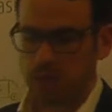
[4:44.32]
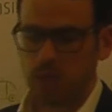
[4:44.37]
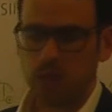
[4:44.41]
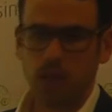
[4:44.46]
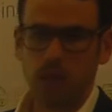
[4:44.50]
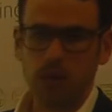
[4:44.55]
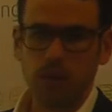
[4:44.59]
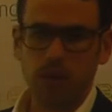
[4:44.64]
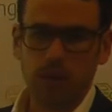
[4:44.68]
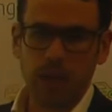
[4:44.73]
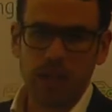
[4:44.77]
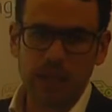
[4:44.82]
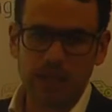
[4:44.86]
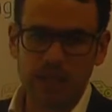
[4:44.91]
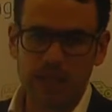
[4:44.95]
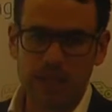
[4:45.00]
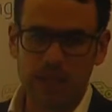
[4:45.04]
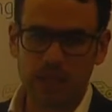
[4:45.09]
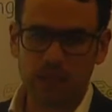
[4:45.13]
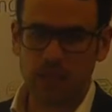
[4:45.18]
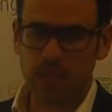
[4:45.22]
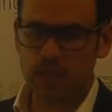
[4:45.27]
So in the
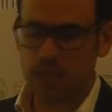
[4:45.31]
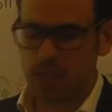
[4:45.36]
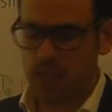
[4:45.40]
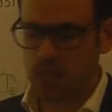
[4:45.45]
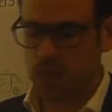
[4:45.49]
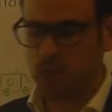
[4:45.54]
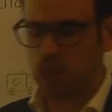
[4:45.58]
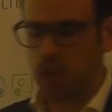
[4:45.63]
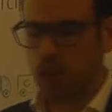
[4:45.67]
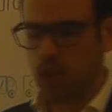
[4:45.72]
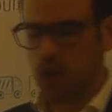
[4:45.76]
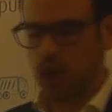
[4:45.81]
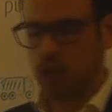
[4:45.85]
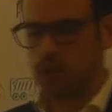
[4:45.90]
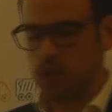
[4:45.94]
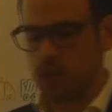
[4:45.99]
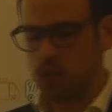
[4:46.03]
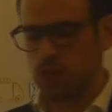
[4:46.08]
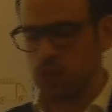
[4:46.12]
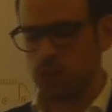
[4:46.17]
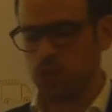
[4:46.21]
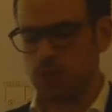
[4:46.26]
CVD you can't
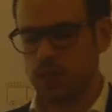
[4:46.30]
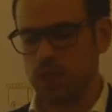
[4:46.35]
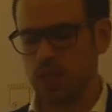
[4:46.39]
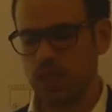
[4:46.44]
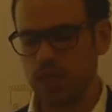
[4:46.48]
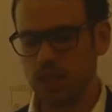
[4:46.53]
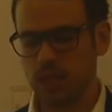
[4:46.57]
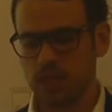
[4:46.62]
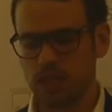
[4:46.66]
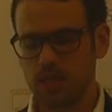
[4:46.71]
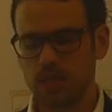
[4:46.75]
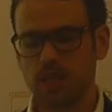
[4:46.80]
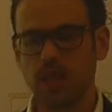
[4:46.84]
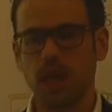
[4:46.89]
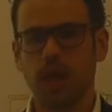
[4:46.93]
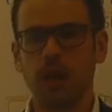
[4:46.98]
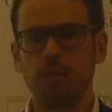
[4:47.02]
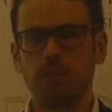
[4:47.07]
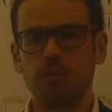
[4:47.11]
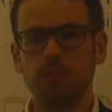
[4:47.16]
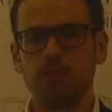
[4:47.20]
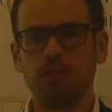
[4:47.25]
use these
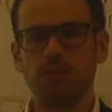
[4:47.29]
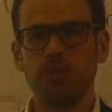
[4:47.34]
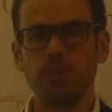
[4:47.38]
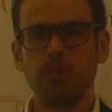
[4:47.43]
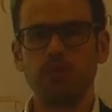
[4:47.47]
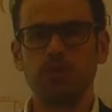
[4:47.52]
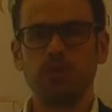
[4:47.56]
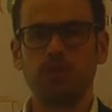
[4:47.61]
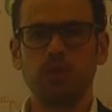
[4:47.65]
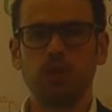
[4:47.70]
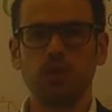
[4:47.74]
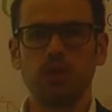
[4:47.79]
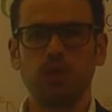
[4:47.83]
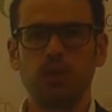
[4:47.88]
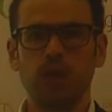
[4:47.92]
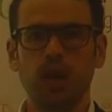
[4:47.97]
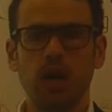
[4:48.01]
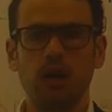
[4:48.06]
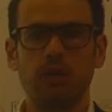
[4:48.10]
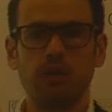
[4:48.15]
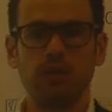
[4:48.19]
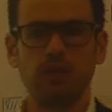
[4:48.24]

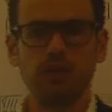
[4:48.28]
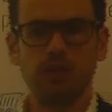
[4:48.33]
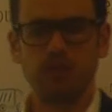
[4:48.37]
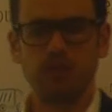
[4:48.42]
for